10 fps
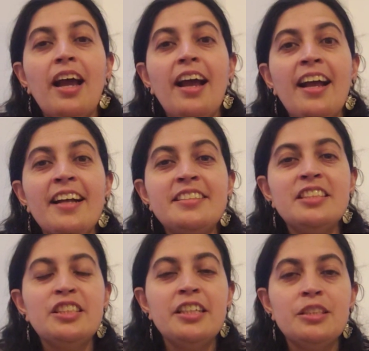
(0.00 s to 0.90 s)
had
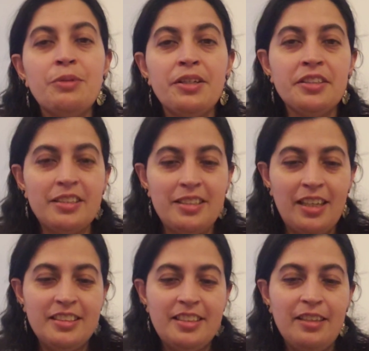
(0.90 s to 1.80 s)
to change my hook
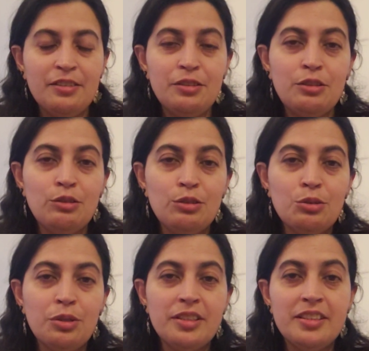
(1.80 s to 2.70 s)
size down
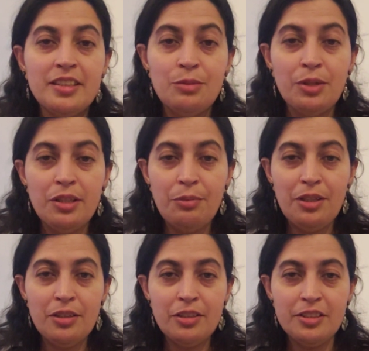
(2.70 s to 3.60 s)
to a
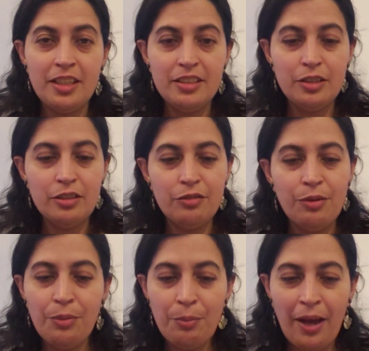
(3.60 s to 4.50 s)
6mm size hook
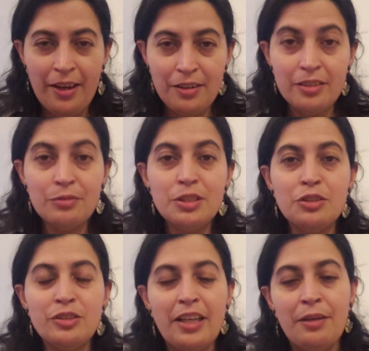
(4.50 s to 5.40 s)
from the pattern, which
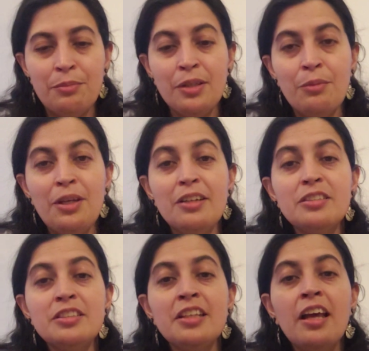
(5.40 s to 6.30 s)
was
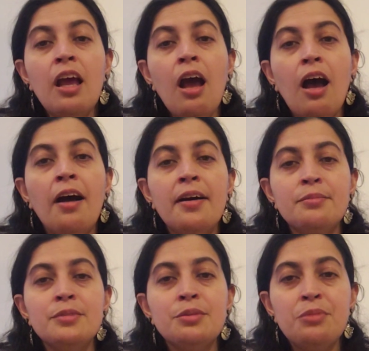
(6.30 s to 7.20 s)
8mm.
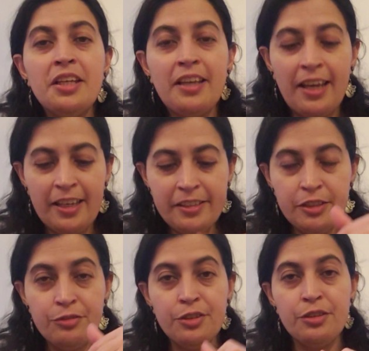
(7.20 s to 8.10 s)
To meet
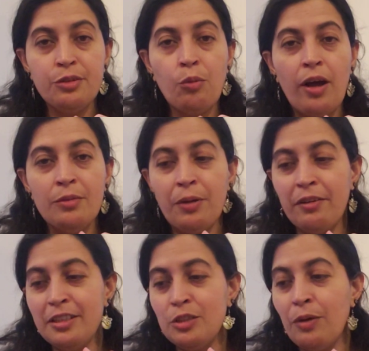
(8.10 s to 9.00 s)
gauge for the Wild
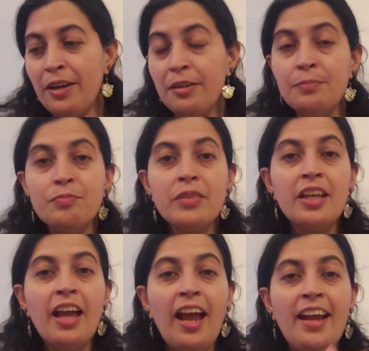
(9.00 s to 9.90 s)
Berry sweater,
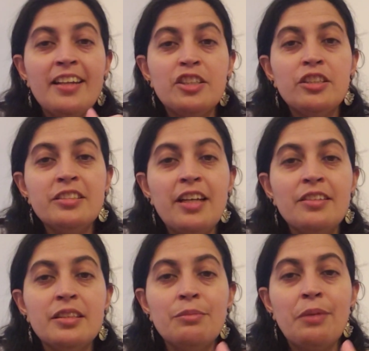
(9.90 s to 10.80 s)
and it turns
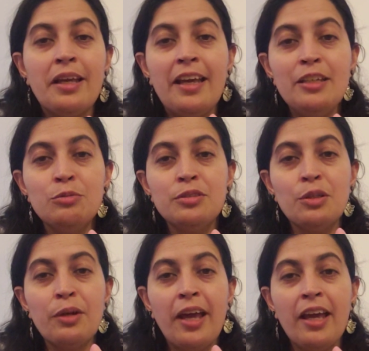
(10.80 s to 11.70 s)
out that my gauge was
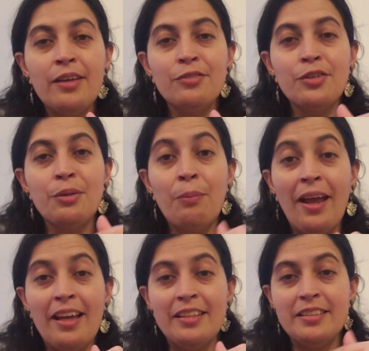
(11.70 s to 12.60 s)
okay for the
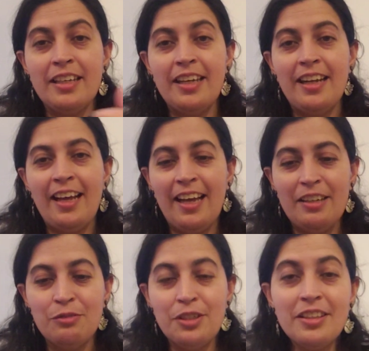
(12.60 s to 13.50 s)
band, and I
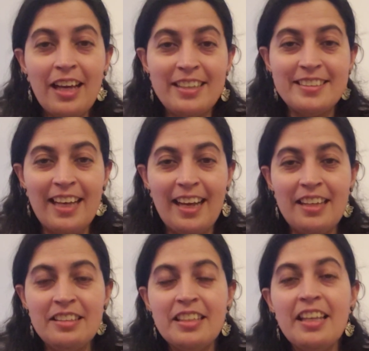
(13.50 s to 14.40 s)
hadn't realized that.